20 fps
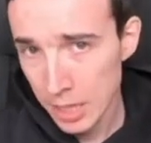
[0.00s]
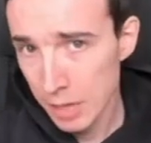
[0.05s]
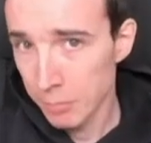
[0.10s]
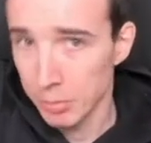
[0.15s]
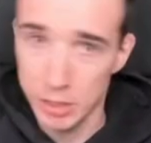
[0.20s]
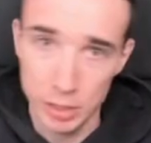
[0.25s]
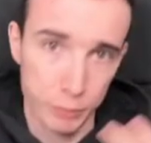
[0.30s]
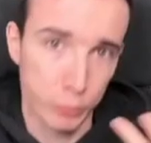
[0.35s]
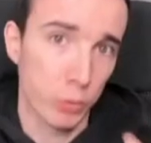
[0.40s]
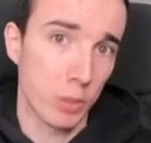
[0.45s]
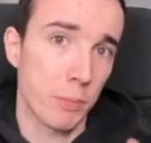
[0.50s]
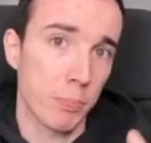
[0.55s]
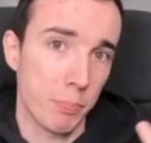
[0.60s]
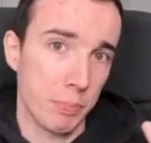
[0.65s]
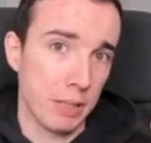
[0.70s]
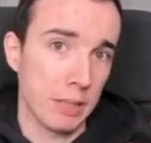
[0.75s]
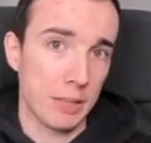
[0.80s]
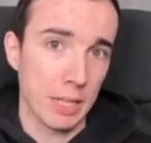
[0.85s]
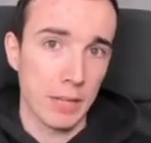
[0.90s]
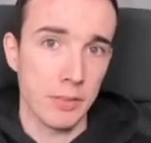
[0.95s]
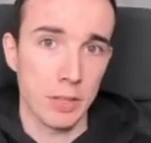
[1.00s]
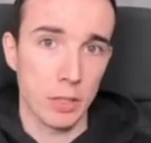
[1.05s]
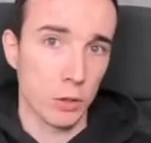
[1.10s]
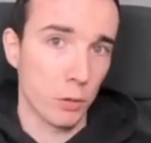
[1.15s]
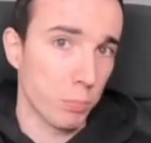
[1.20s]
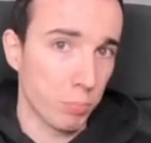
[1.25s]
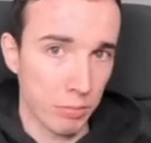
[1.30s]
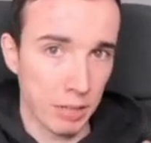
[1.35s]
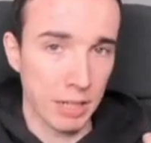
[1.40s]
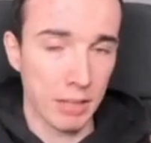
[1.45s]
but if you're intending to
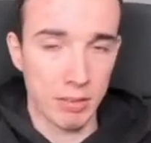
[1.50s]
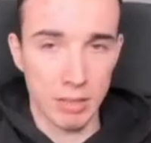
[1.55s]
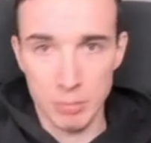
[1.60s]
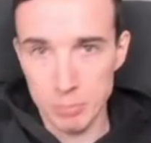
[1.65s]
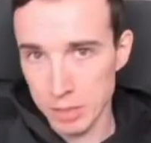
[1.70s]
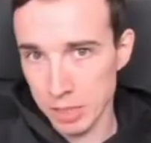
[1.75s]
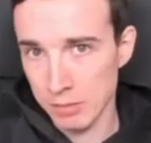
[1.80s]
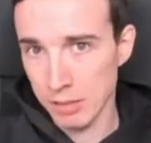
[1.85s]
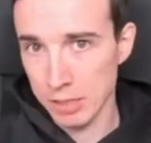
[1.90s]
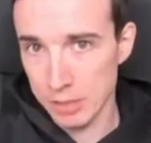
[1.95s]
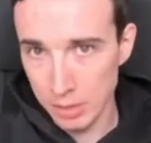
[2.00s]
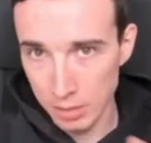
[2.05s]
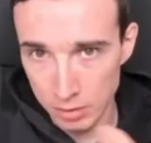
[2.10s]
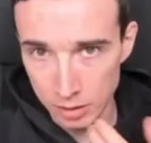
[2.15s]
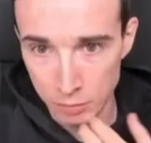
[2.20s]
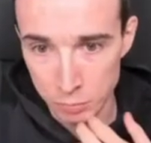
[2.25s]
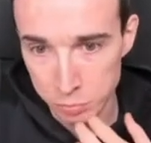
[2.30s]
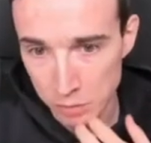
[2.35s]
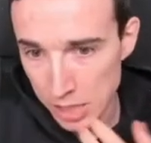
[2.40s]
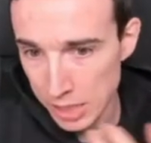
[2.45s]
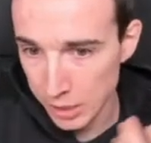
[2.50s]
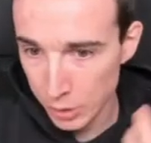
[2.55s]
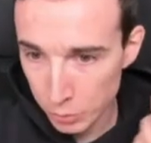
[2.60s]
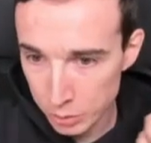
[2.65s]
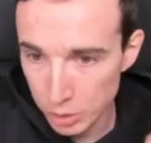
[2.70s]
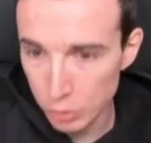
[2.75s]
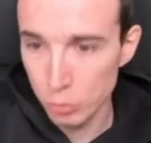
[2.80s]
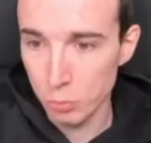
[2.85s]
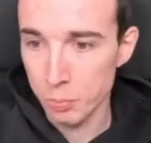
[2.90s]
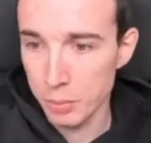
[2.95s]
play something like this as black you
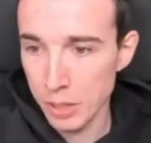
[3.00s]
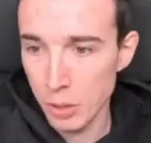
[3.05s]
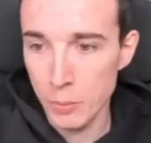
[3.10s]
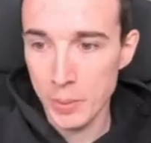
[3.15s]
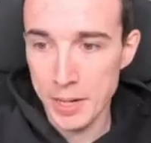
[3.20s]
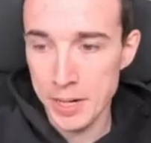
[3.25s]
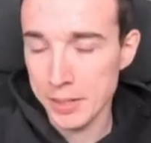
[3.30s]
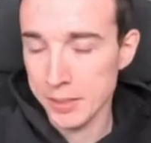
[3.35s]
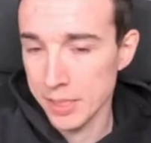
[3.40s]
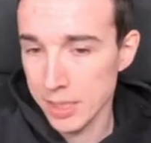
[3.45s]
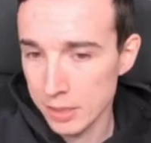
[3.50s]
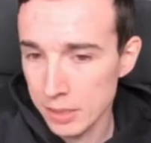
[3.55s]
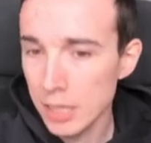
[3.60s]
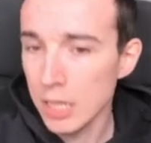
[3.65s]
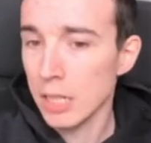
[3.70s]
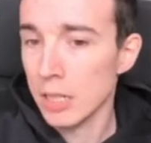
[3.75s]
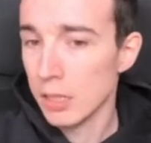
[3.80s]
need to be aware that